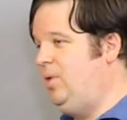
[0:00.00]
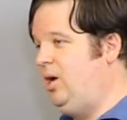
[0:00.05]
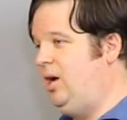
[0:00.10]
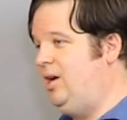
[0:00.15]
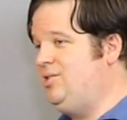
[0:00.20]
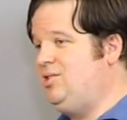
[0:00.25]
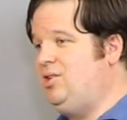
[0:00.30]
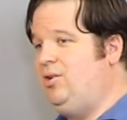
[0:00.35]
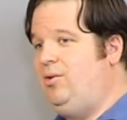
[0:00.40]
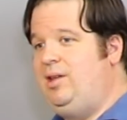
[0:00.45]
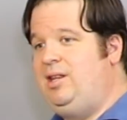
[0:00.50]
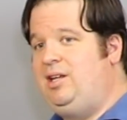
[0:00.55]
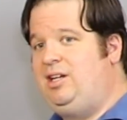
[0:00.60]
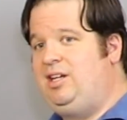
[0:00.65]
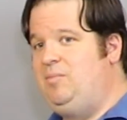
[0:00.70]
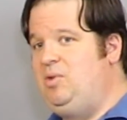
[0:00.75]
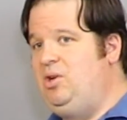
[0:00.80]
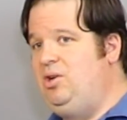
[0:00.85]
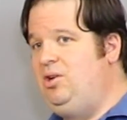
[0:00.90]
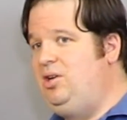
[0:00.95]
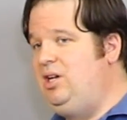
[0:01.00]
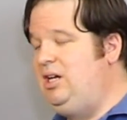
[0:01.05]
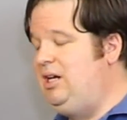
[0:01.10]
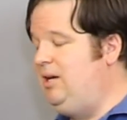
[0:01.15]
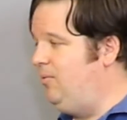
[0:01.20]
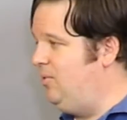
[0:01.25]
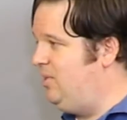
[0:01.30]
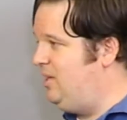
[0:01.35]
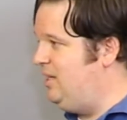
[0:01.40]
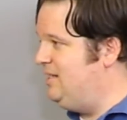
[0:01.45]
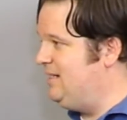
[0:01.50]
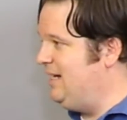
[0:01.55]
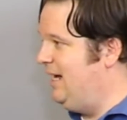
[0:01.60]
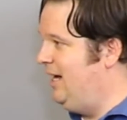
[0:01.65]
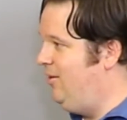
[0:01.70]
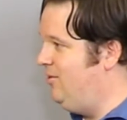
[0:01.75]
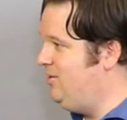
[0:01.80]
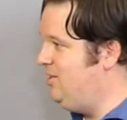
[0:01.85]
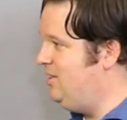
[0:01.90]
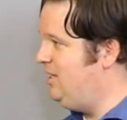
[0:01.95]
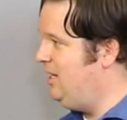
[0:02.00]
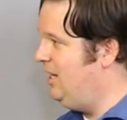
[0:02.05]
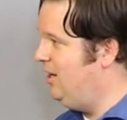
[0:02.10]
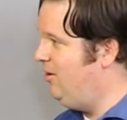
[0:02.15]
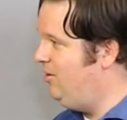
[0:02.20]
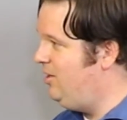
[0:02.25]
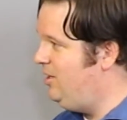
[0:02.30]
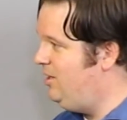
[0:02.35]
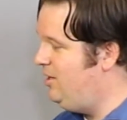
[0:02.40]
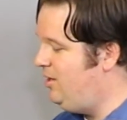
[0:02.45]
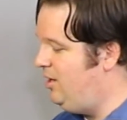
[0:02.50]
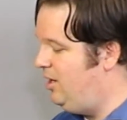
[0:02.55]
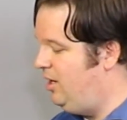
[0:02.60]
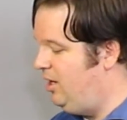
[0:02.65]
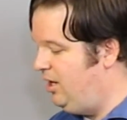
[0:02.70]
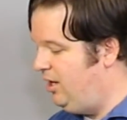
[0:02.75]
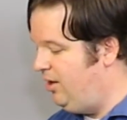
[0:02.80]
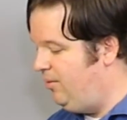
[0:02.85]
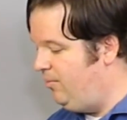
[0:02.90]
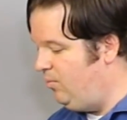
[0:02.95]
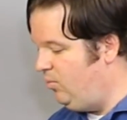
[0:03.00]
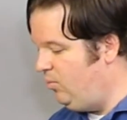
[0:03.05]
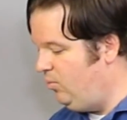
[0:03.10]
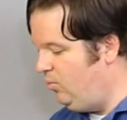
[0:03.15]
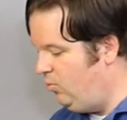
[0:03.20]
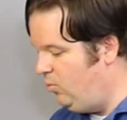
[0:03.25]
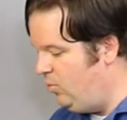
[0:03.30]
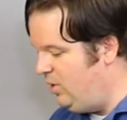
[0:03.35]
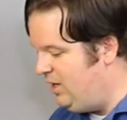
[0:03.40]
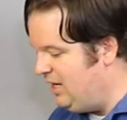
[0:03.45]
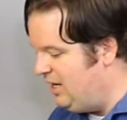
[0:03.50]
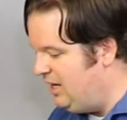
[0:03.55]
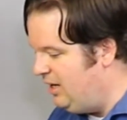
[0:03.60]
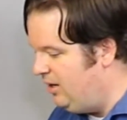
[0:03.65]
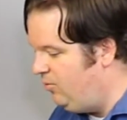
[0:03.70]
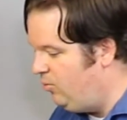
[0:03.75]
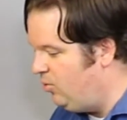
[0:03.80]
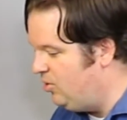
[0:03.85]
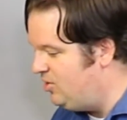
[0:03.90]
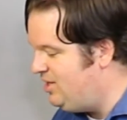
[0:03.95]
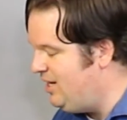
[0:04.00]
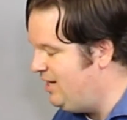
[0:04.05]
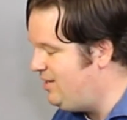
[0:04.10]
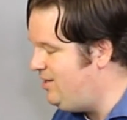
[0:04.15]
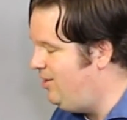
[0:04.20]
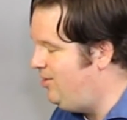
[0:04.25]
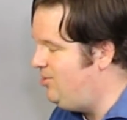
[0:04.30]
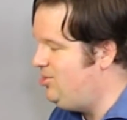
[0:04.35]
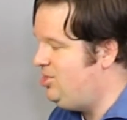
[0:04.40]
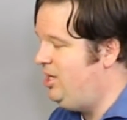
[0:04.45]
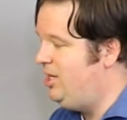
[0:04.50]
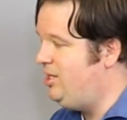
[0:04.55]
Also in the community with these out in the area, we're technology